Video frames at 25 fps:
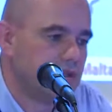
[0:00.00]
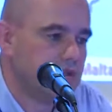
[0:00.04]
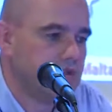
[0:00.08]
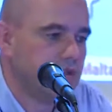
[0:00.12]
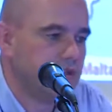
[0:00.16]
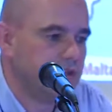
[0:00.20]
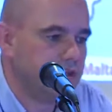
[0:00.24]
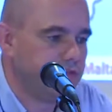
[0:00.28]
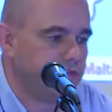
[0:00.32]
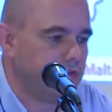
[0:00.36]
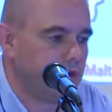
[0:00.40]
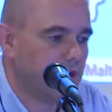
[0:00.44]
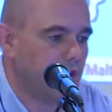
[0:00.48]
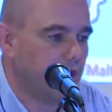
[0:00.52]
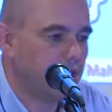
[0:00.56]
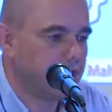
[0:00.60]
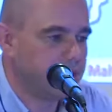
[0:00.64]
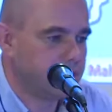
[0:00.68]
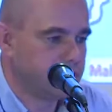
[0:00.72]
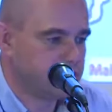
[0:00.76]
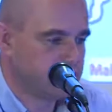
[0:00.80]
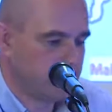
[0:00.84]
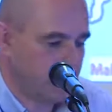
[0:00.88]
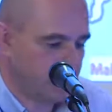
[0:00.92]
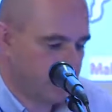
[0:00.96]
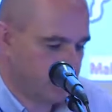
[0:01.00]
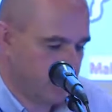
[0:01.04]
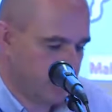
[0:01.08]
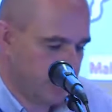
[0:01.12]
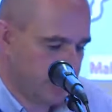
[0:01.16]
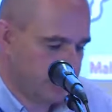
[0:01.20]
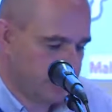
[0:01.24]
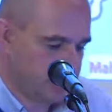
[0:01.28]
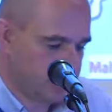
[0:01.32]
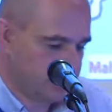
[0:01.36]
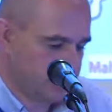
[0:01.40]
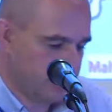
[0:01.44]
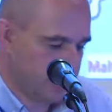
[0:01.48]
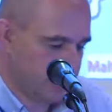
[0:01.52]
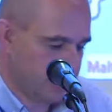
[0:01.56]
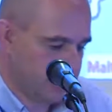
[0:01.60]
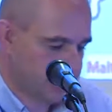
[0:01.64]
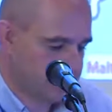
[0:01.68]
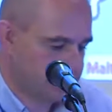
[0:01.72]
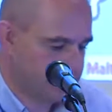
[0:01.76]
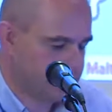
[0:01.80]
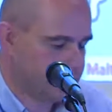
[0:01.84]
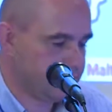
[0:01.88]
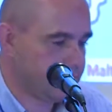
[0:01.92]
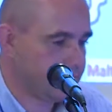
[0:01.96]
deliver undergraduate
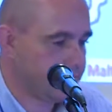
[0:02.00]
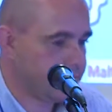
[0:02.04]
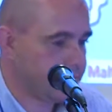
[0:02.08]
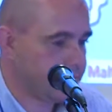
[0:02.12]
degrees.